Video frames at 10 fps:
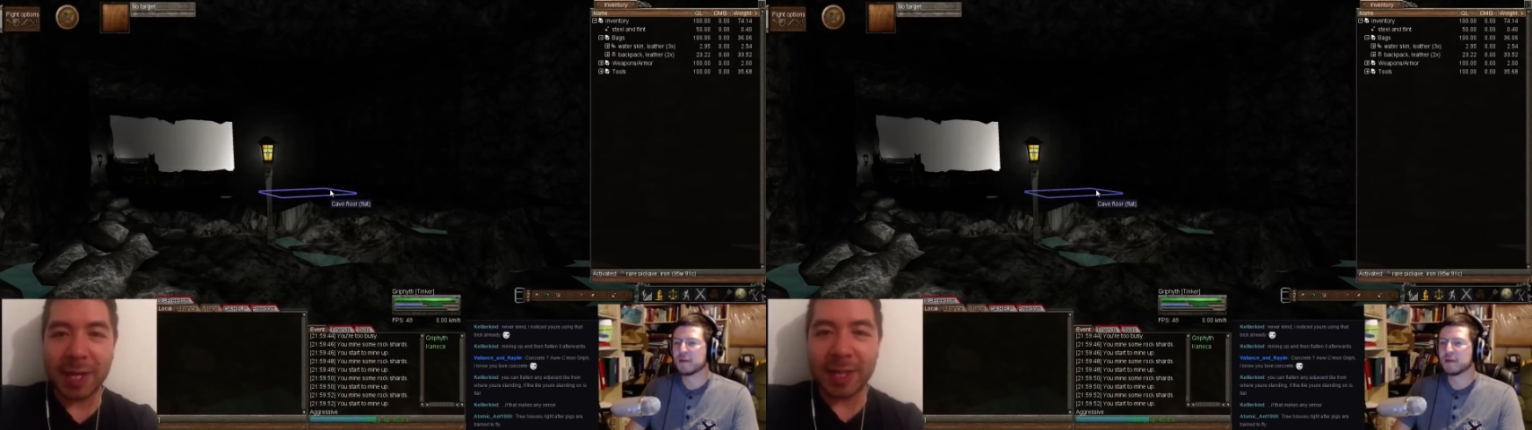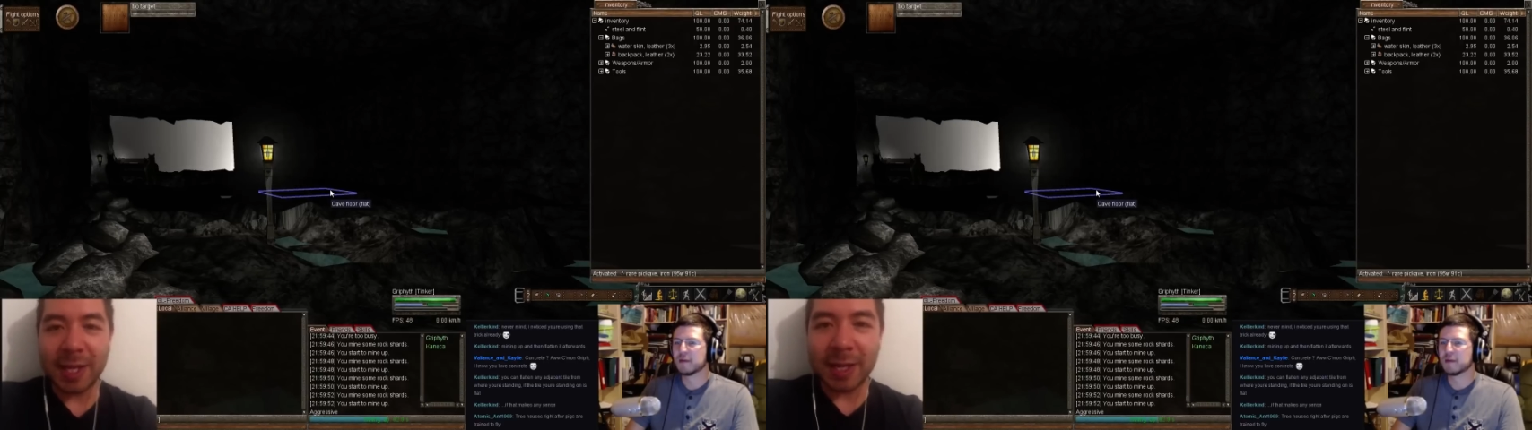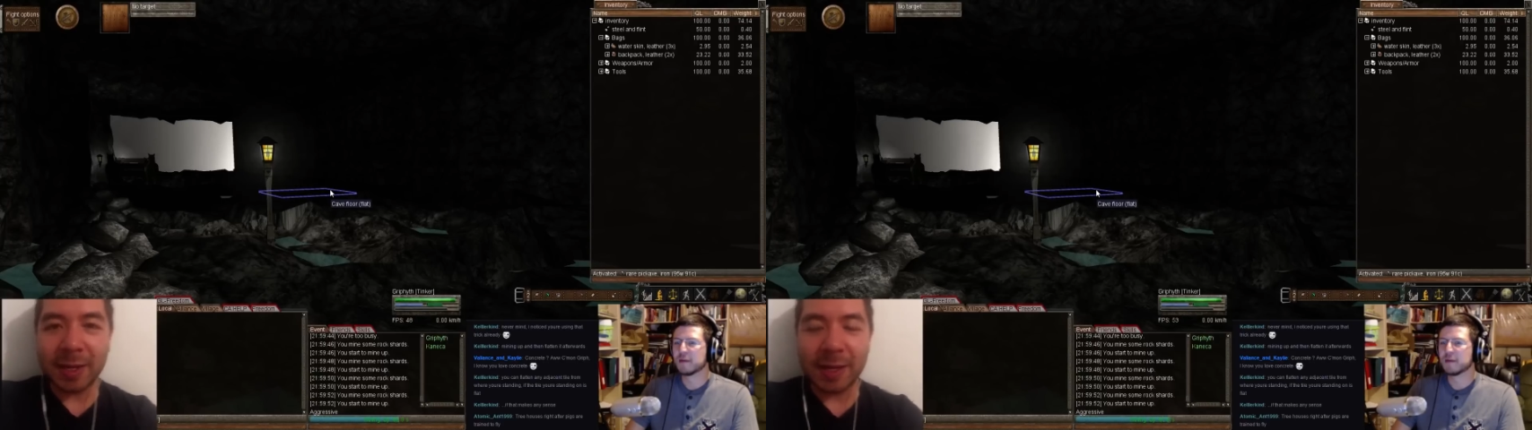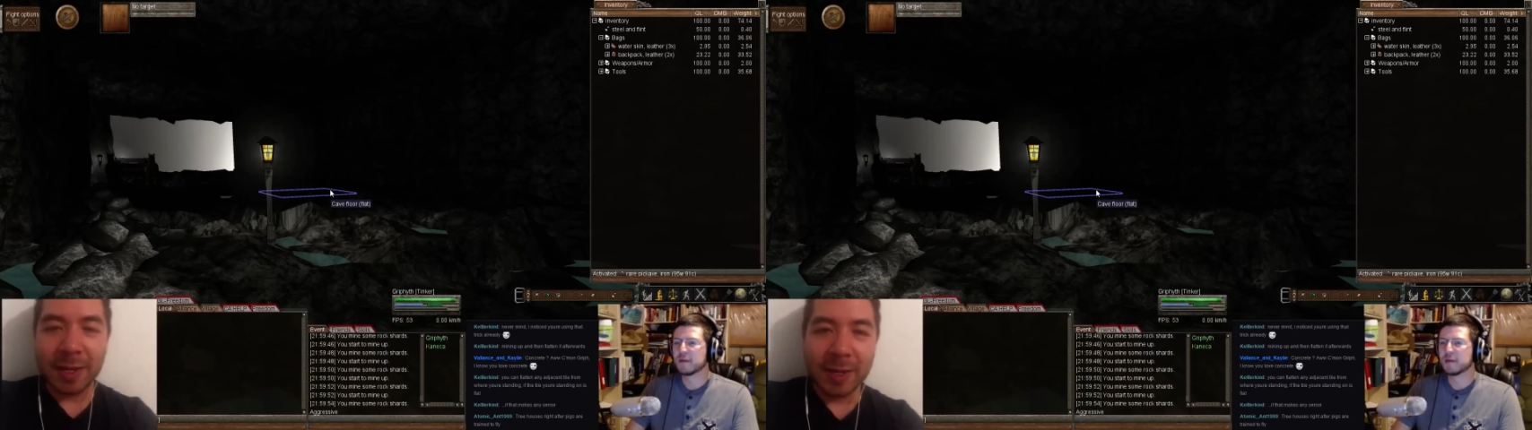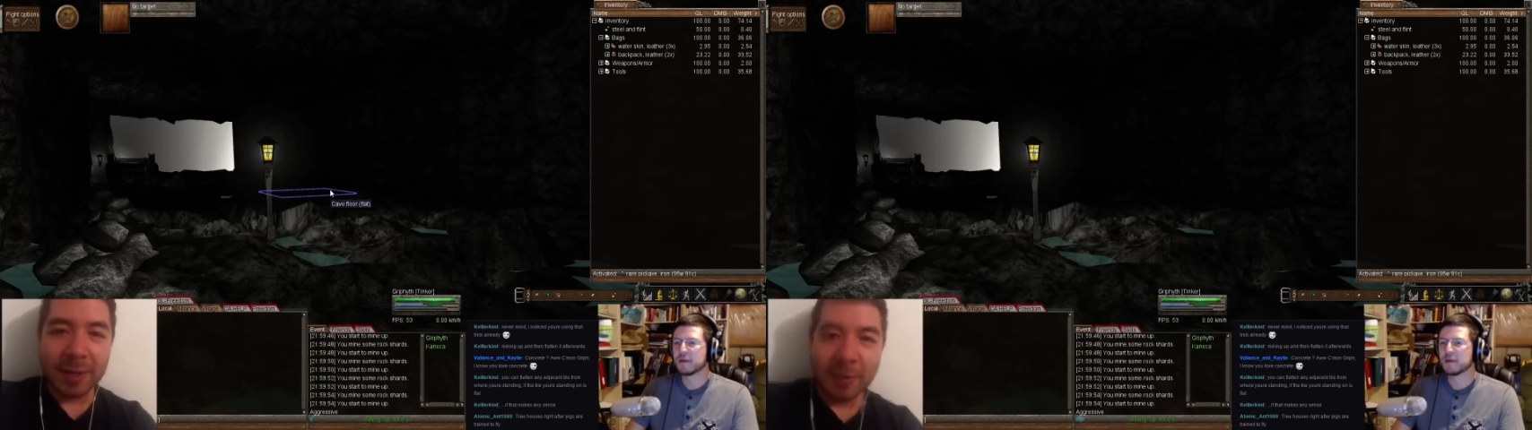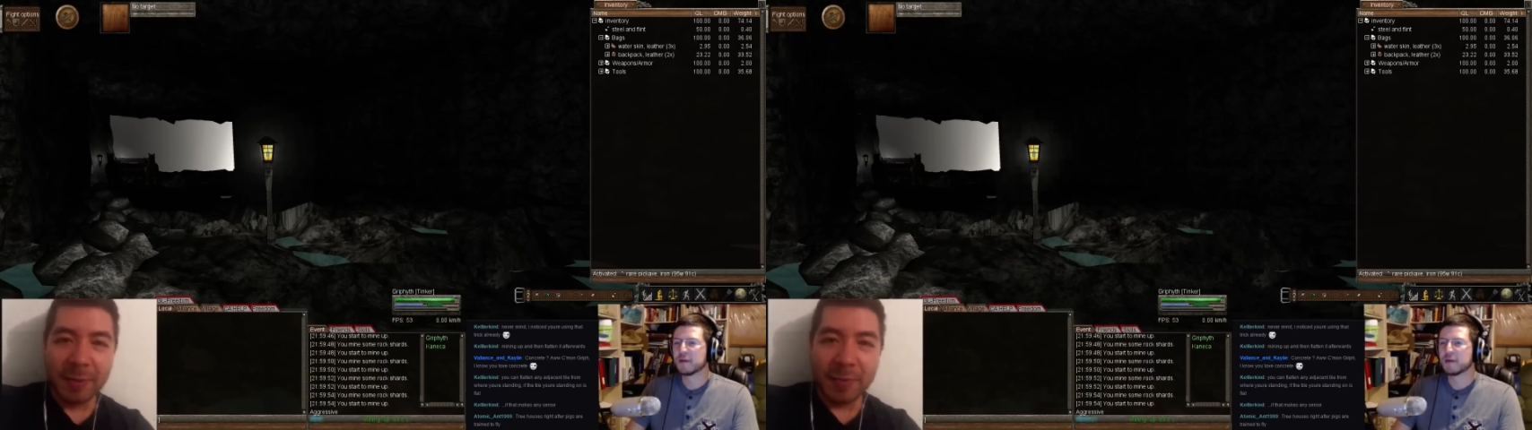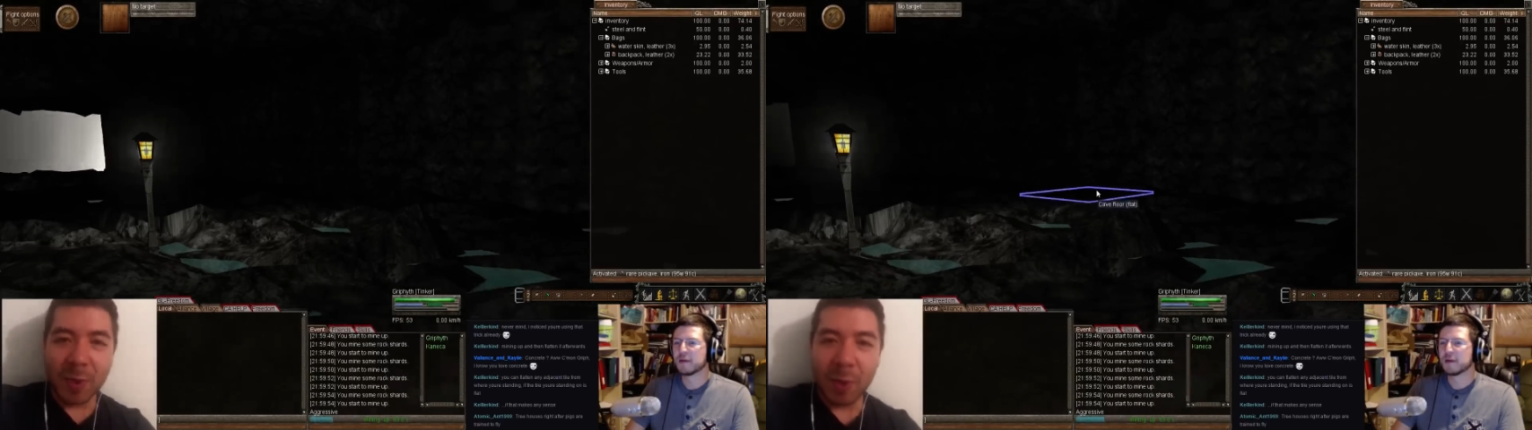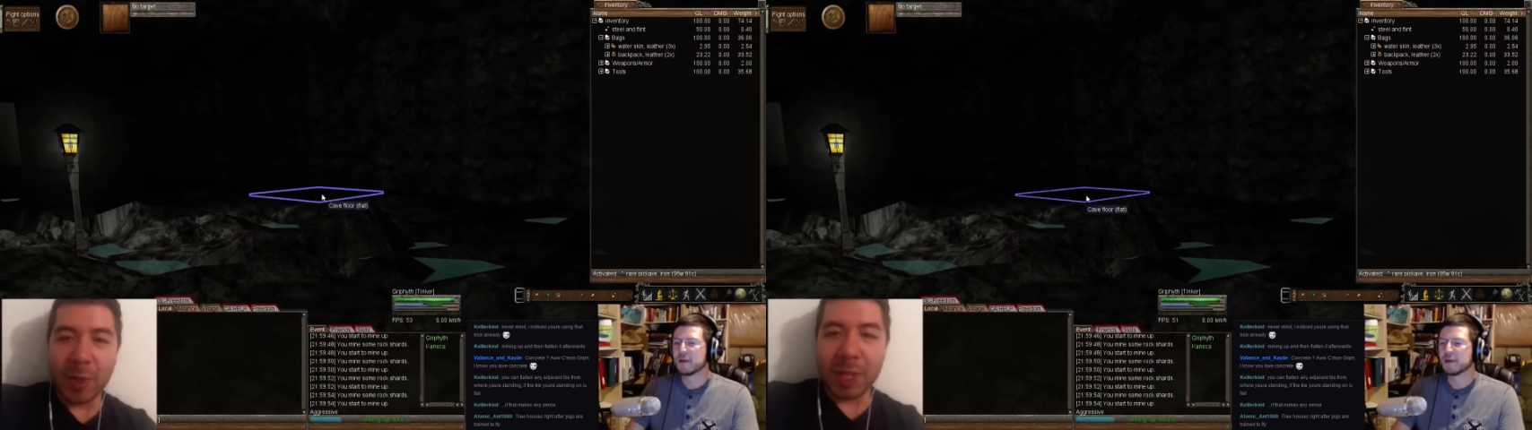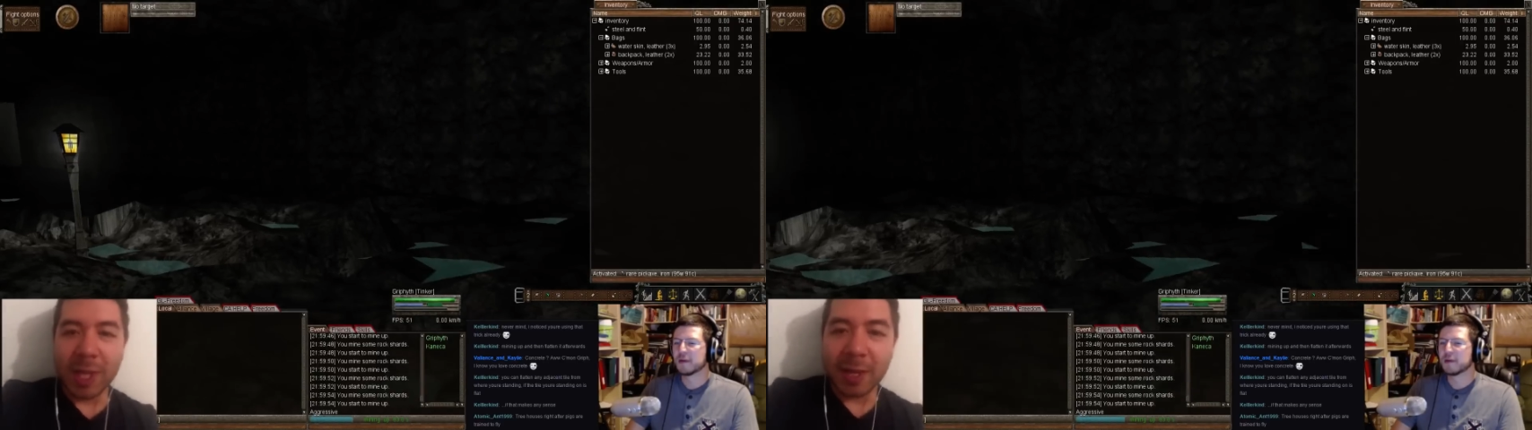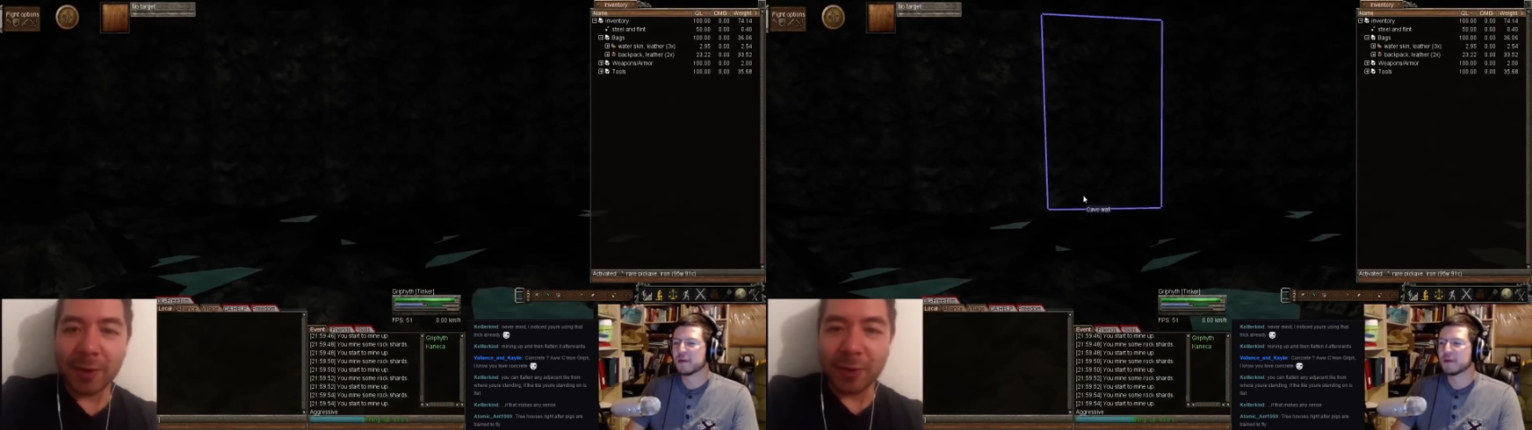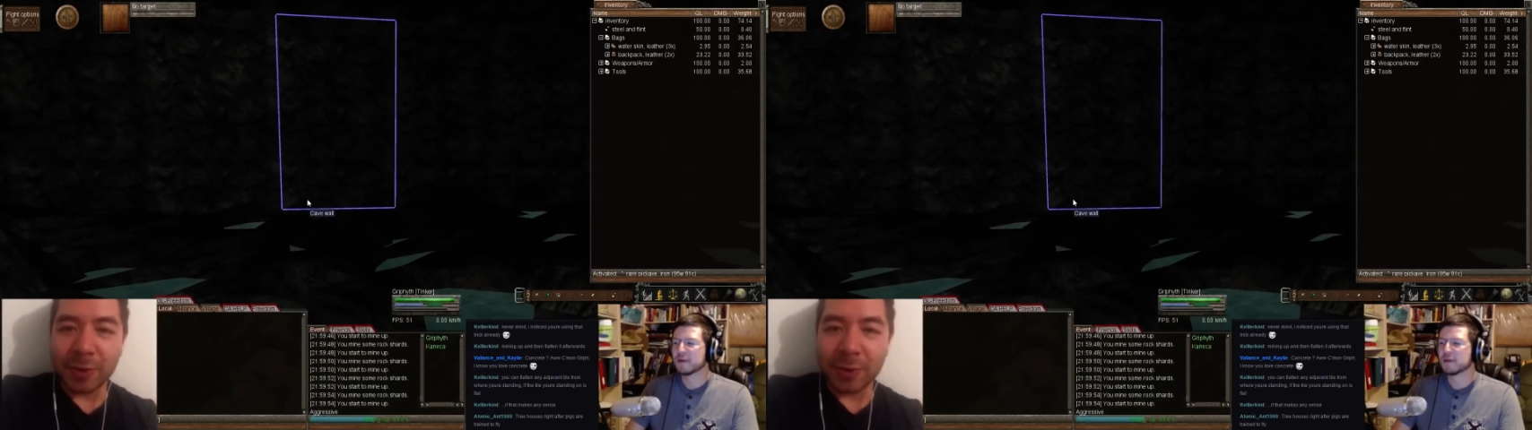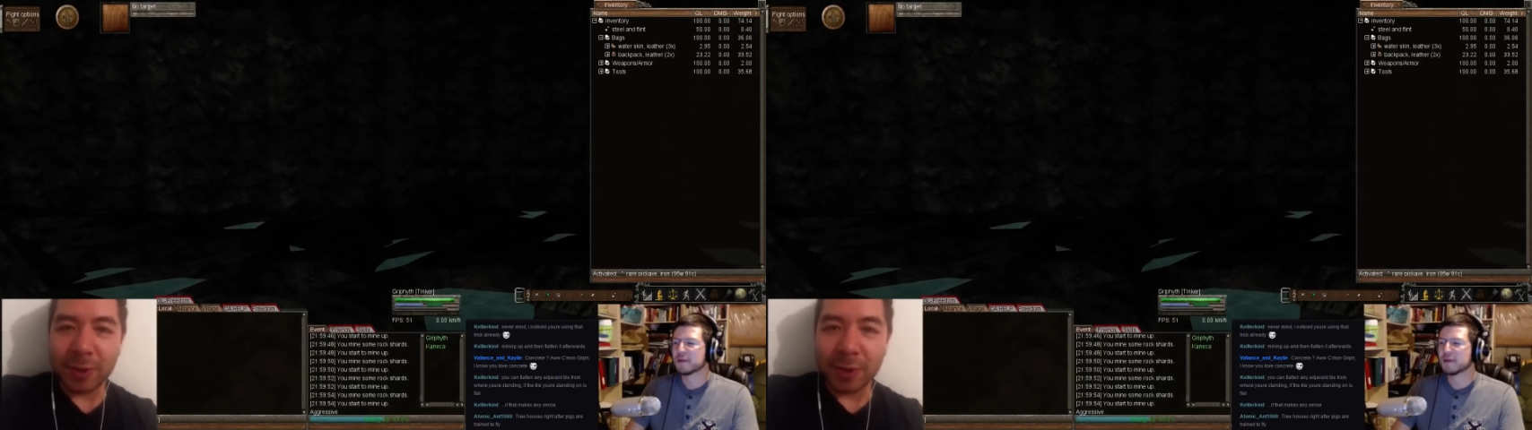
and then a week later there's